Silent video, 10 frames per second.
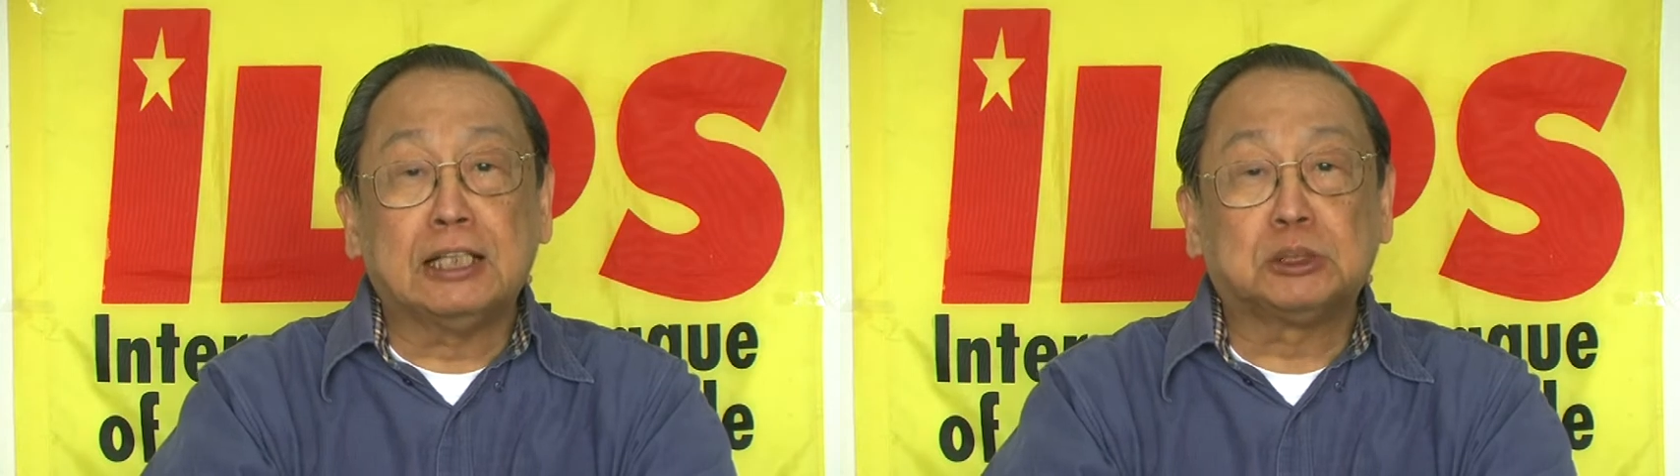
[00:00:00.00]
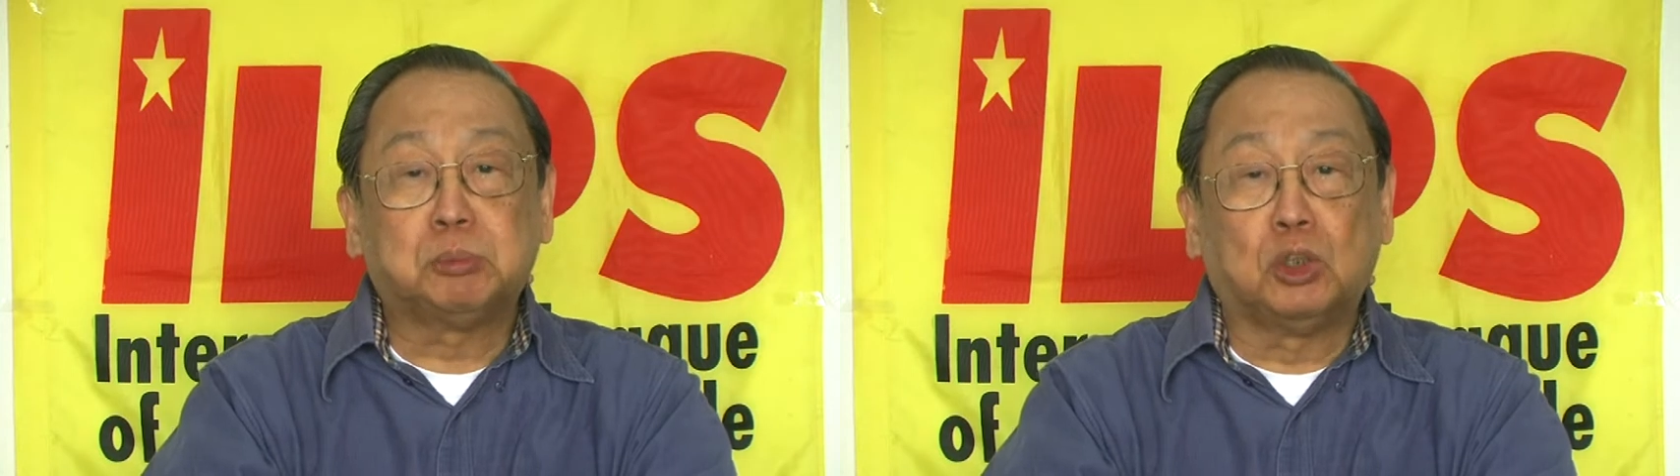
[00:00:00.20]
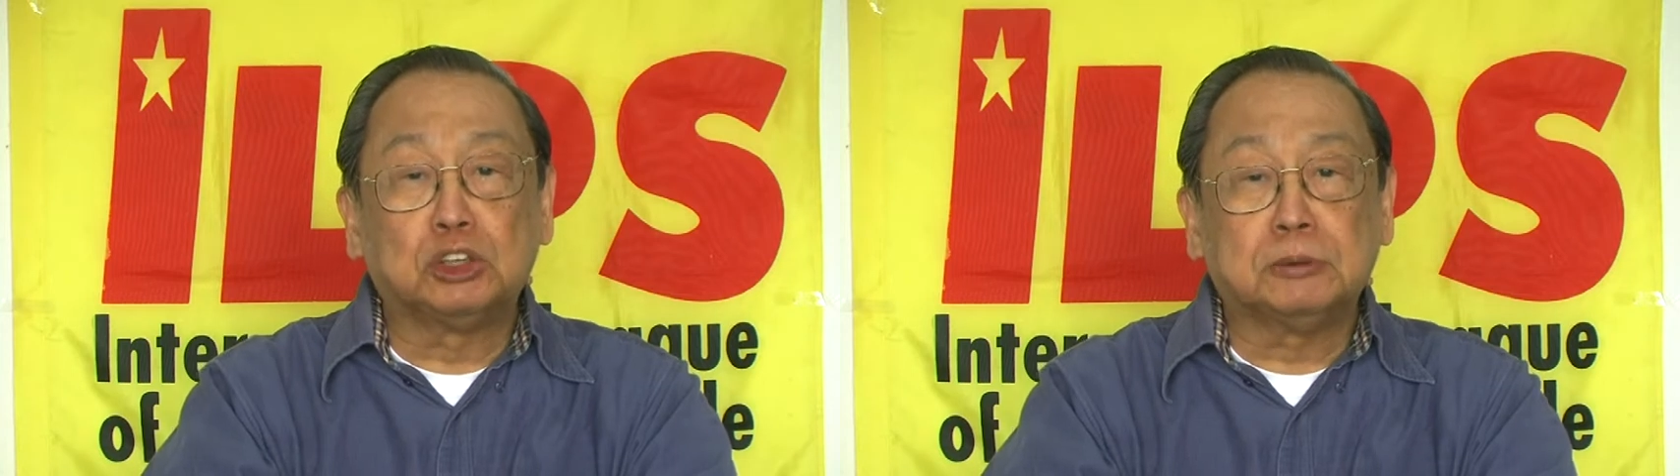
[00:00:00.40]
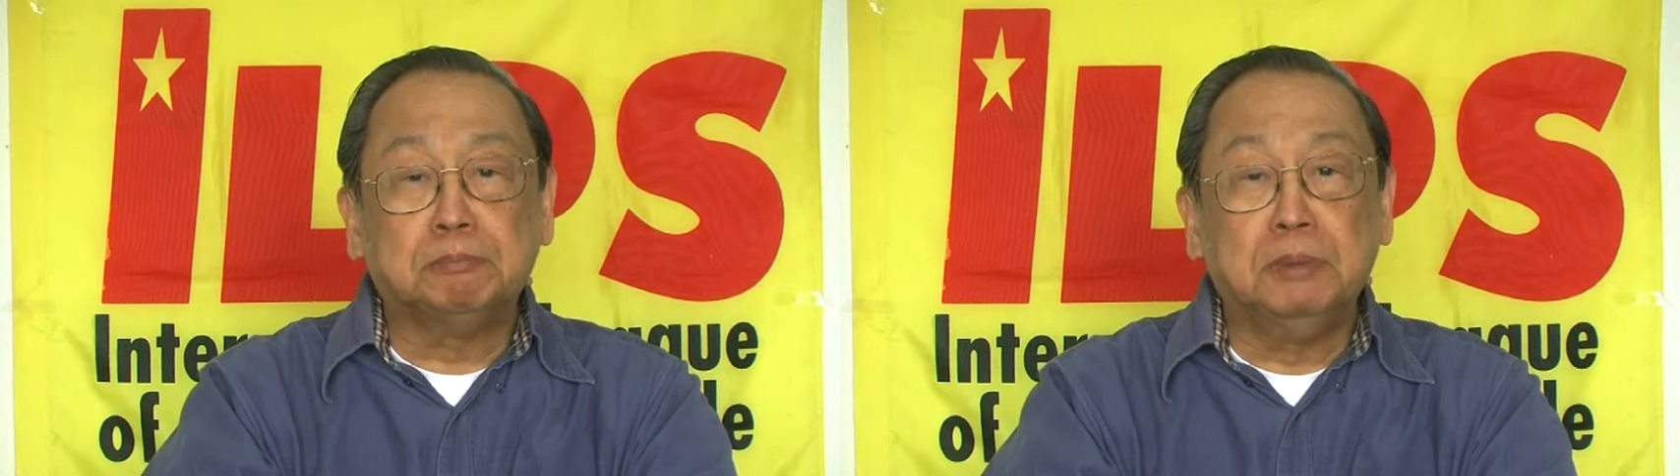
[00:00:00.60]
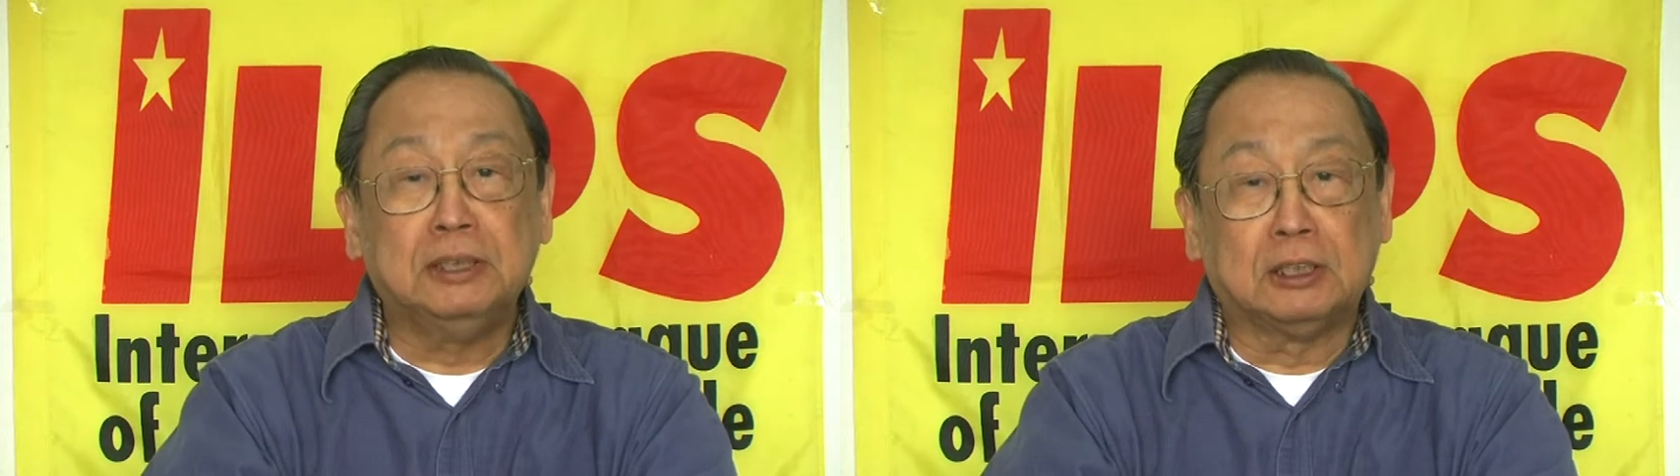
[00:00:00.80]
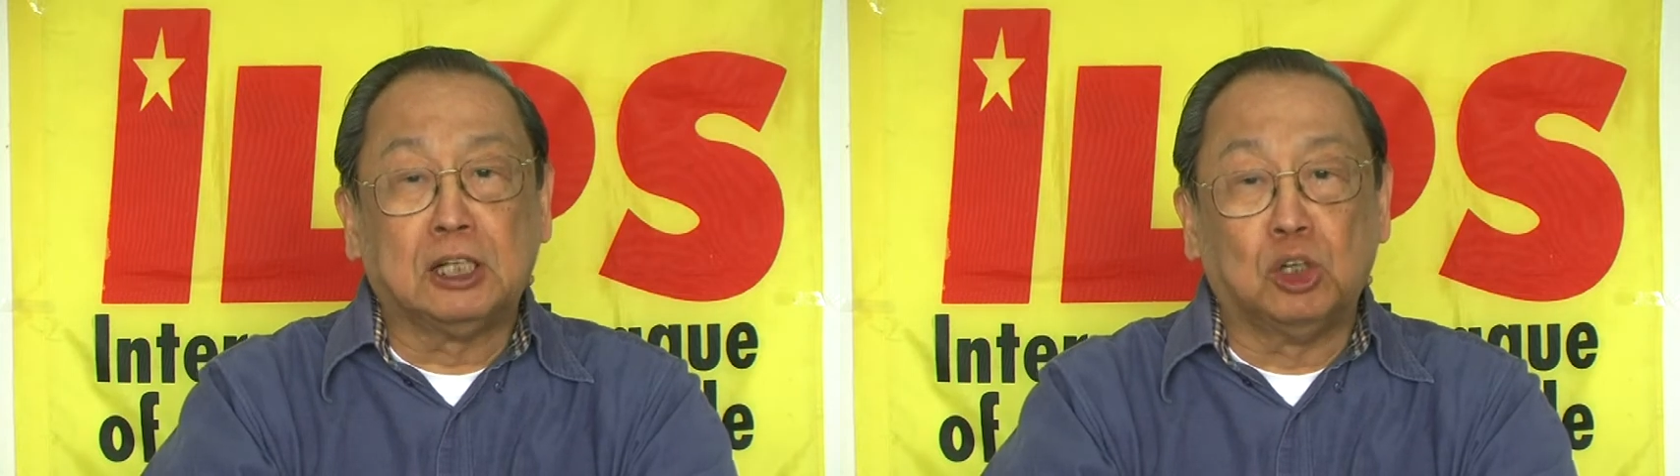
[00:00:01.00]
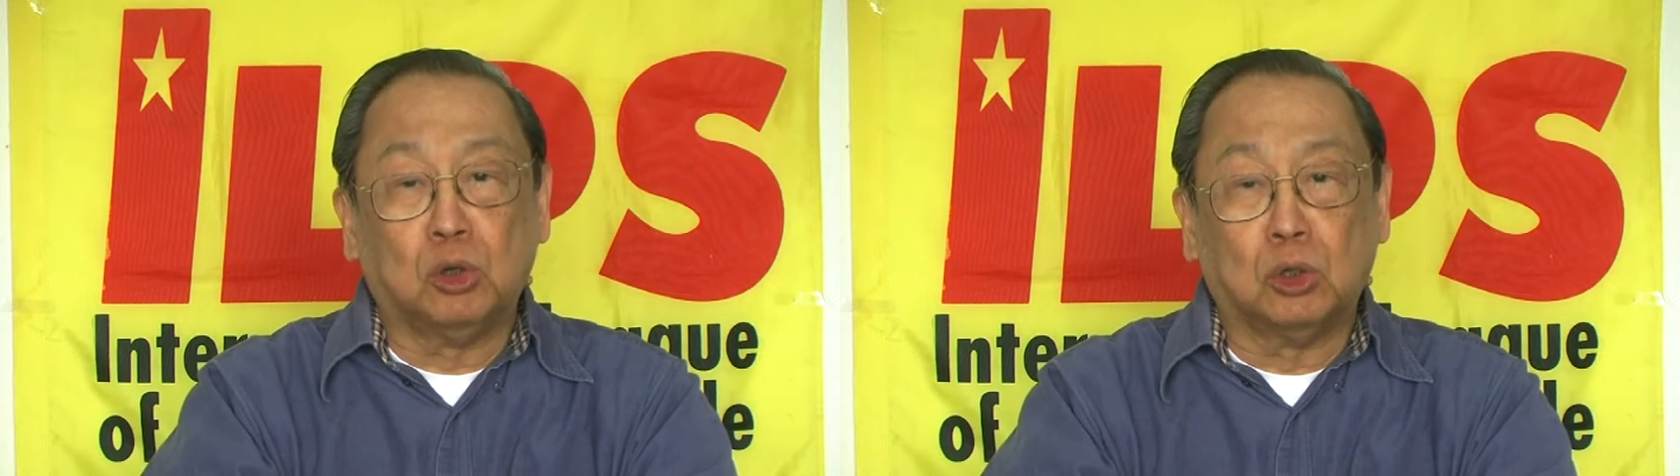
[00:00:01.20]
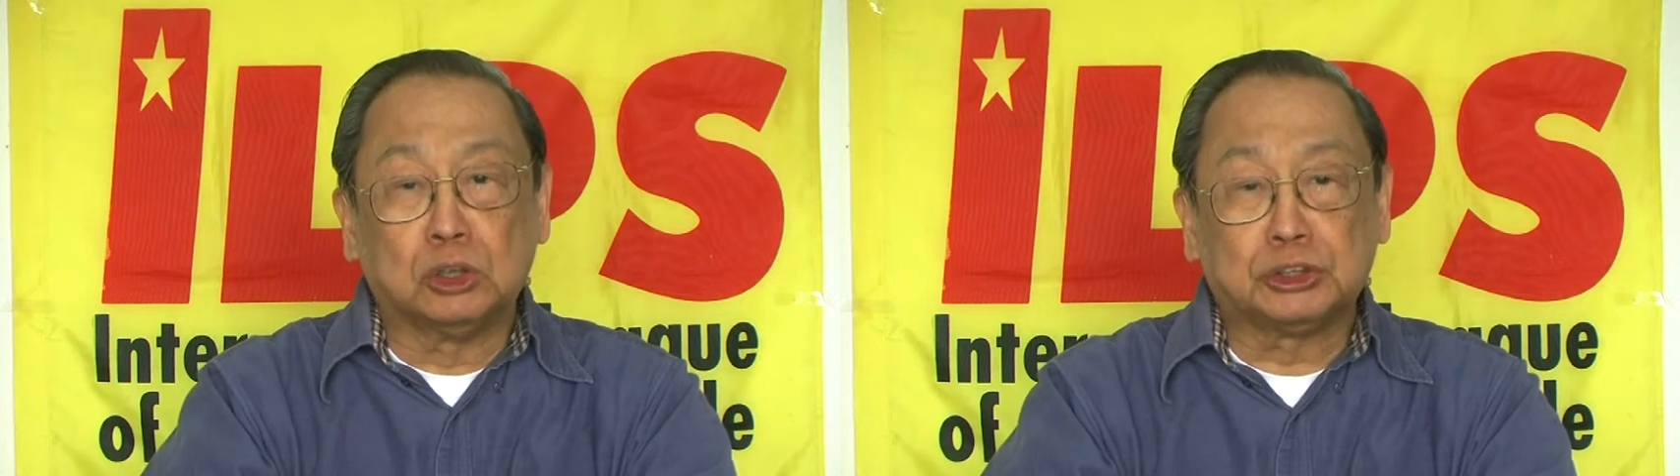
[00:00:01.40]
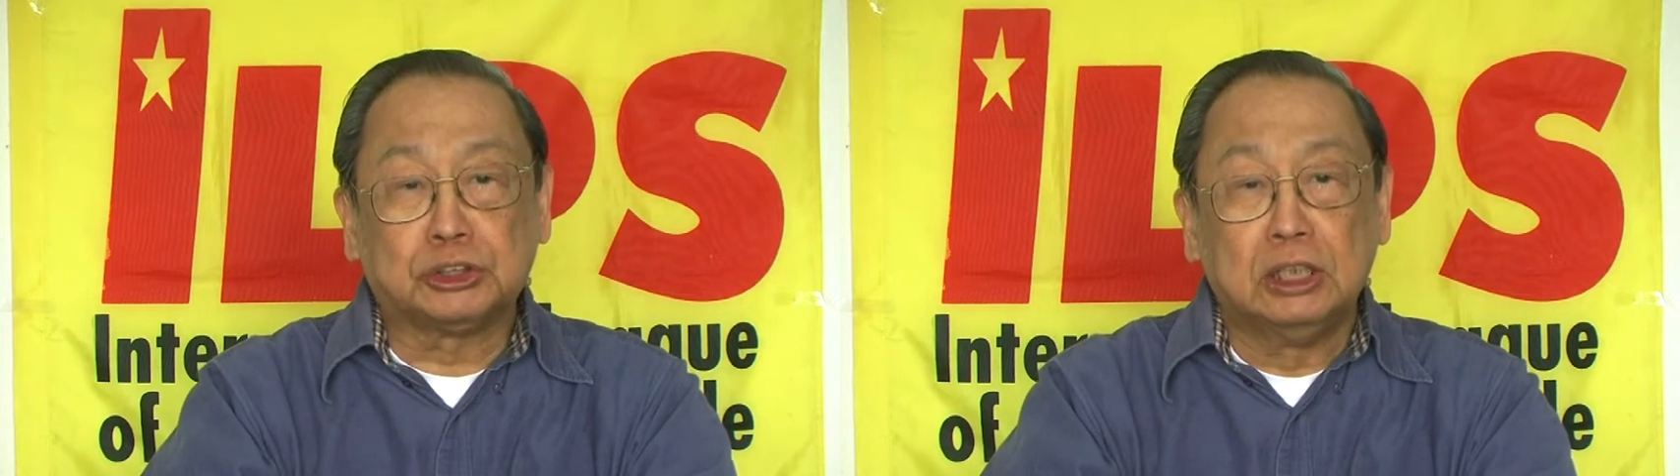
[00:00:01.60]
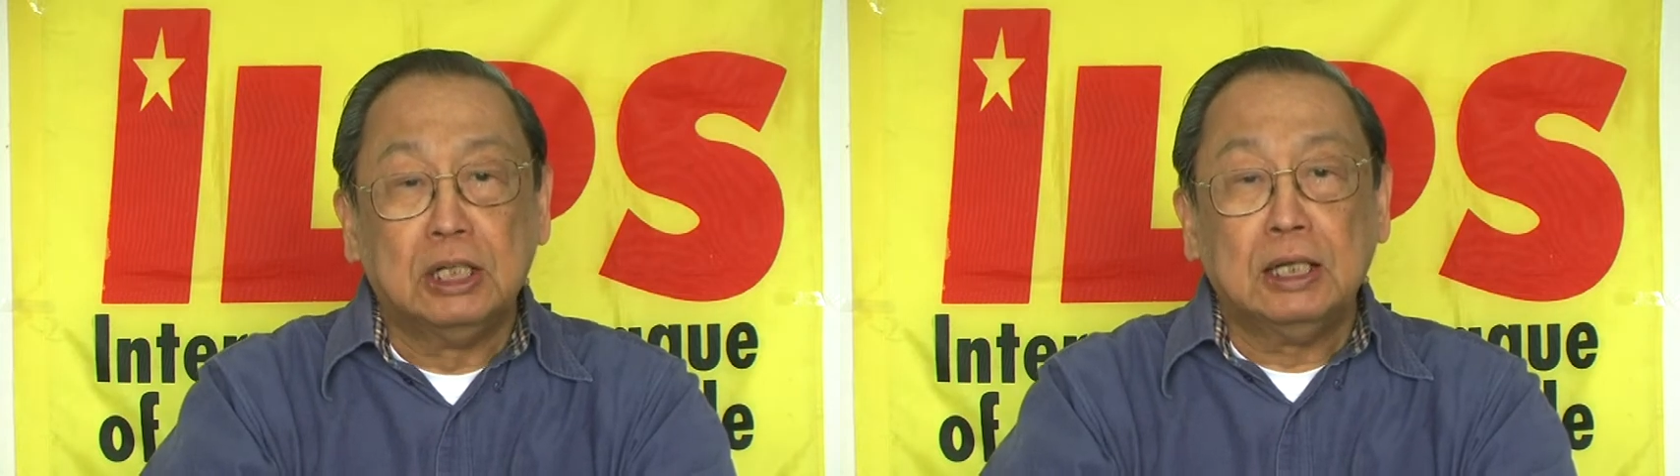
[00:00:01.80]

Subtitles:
export of mineral ores